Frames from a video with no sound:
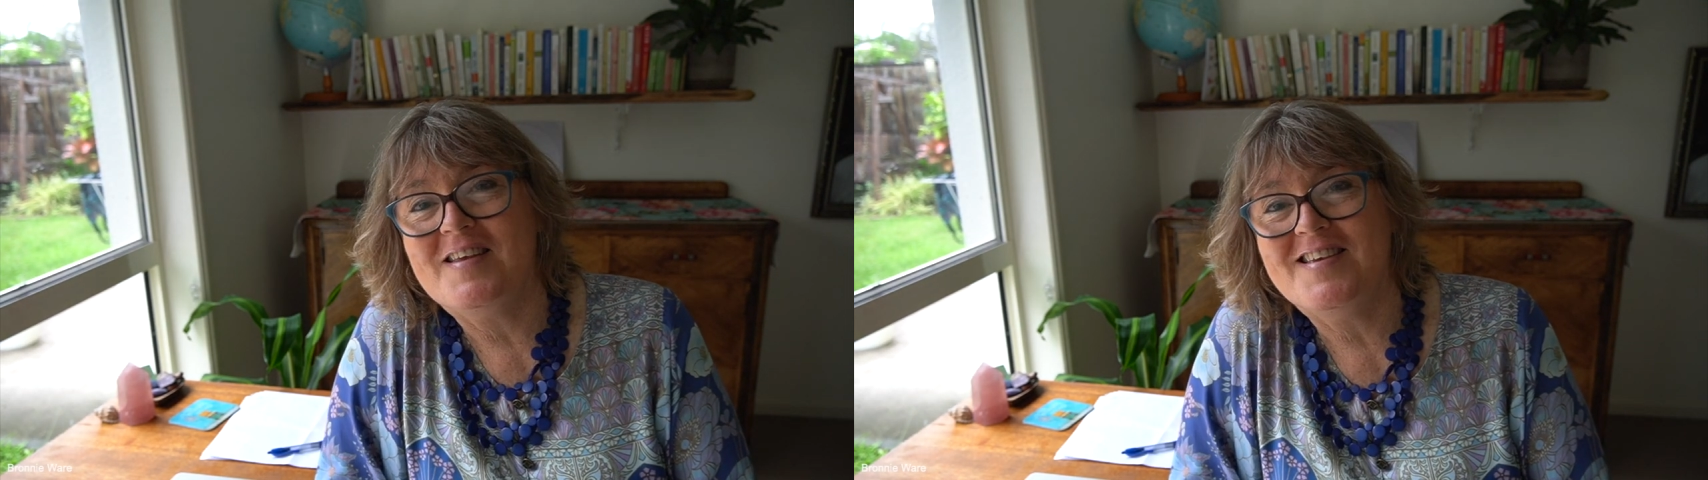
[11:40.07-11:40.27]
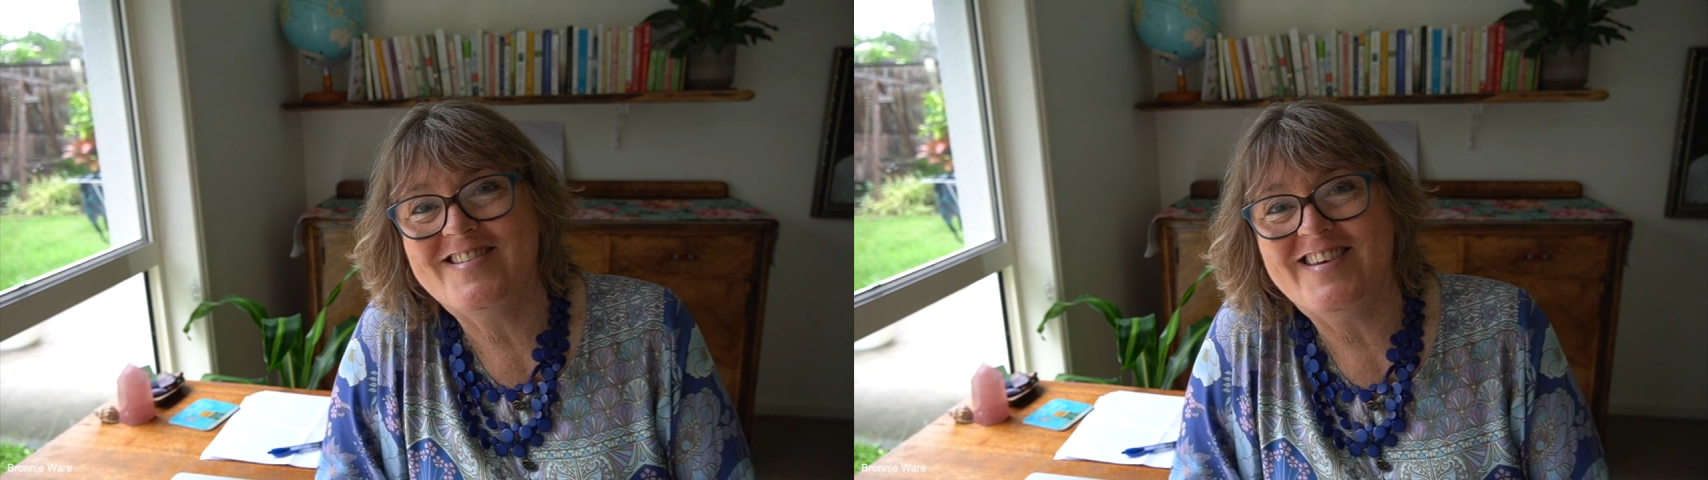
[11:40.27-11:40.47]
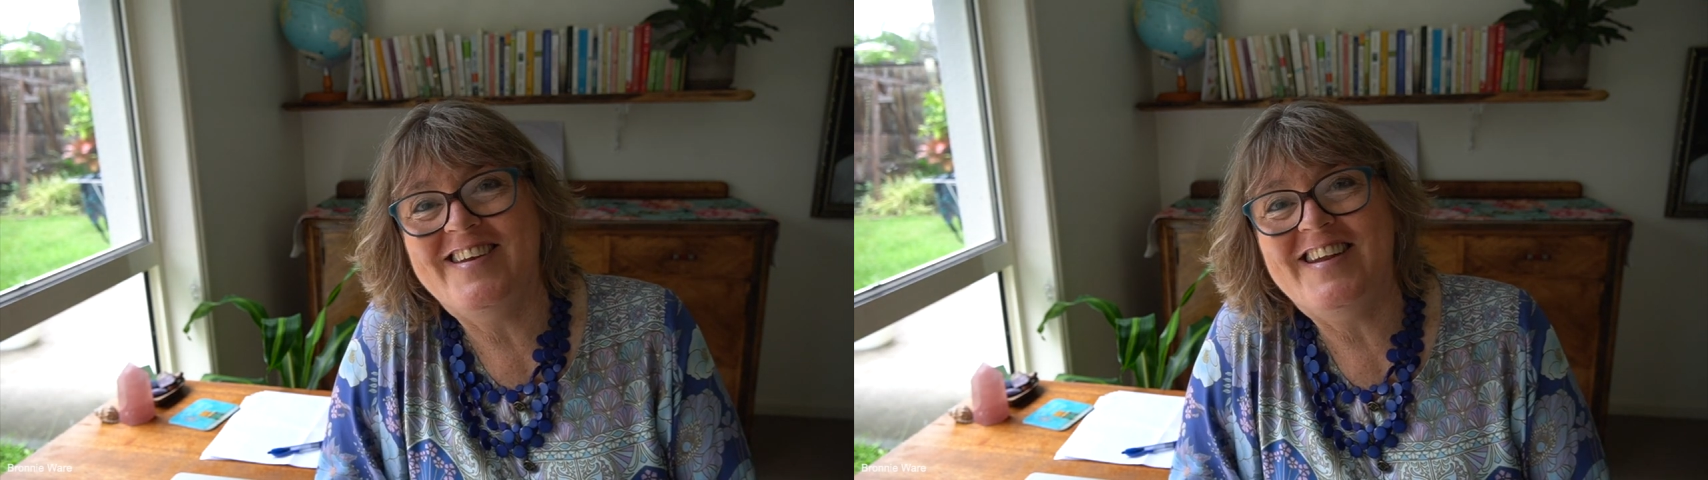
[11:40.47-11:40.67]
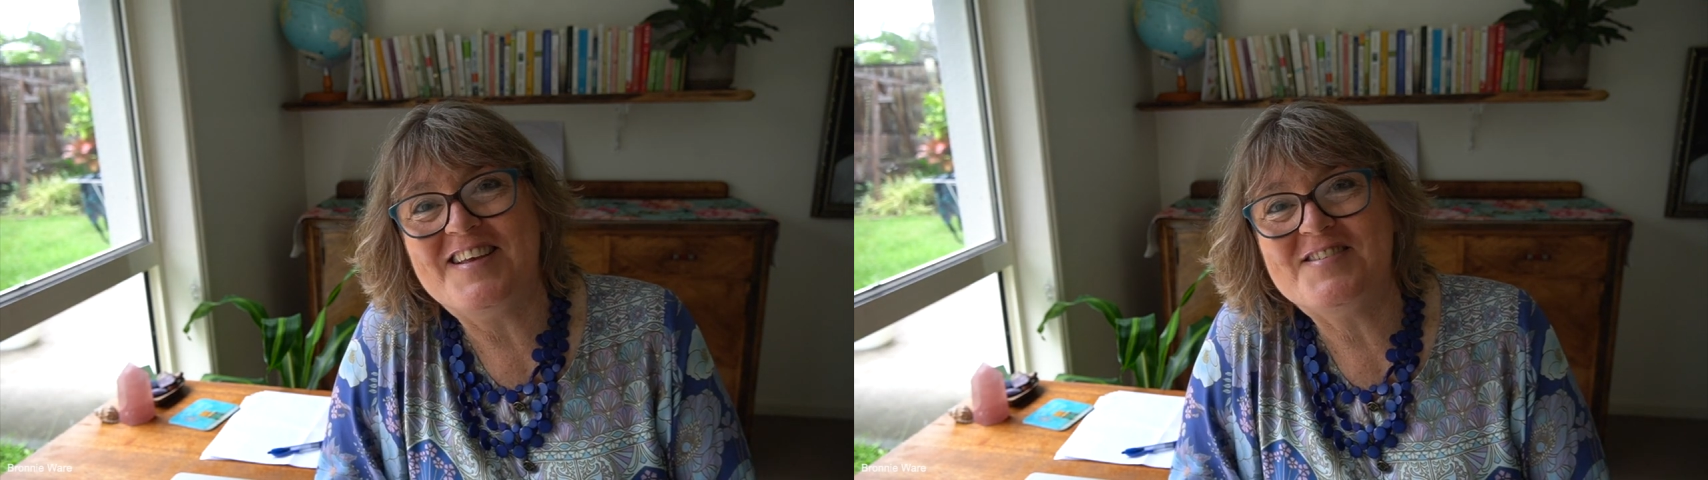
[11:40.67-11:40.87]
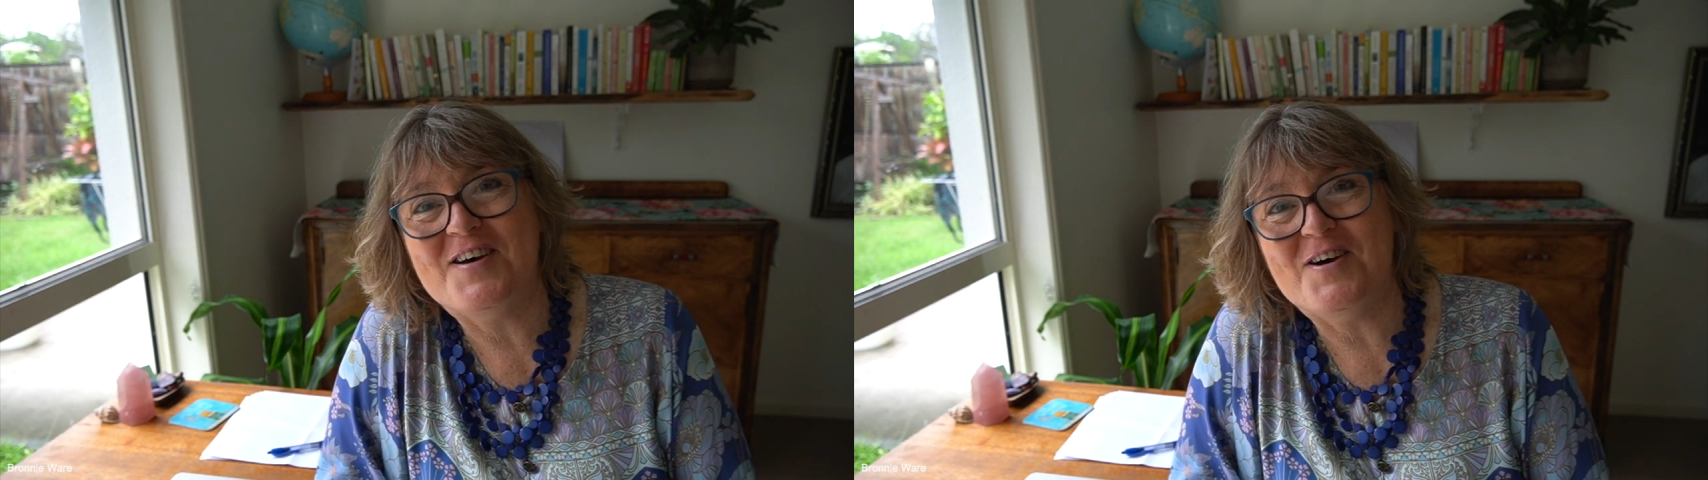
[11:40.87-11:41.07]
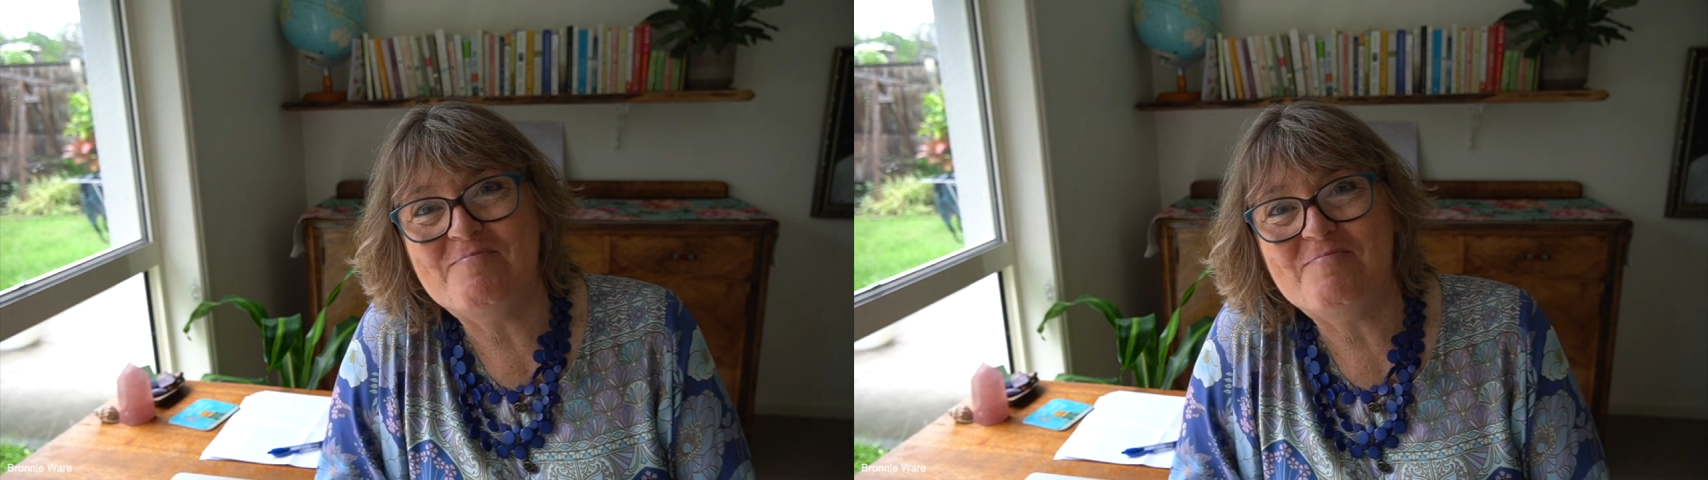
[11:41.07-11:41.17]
See you next time.